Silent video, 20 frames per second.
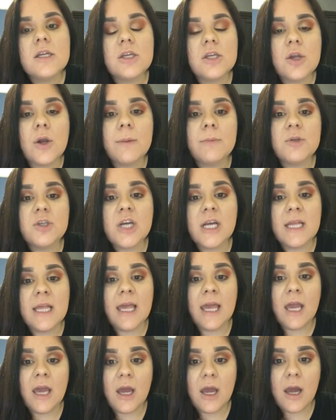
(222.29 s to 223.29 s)
I'm trying
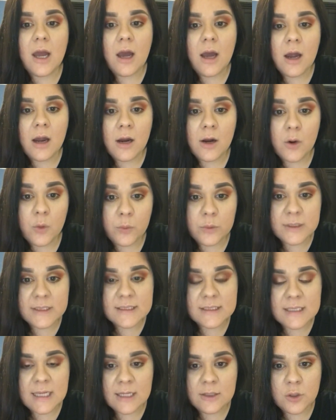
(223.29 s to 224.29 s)
to get our
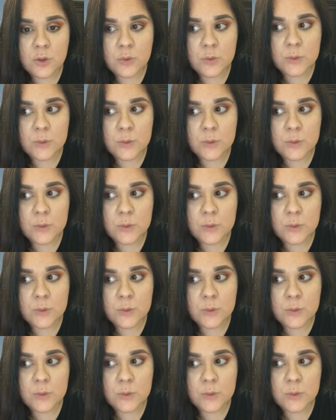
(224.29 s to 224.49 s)
oldest son,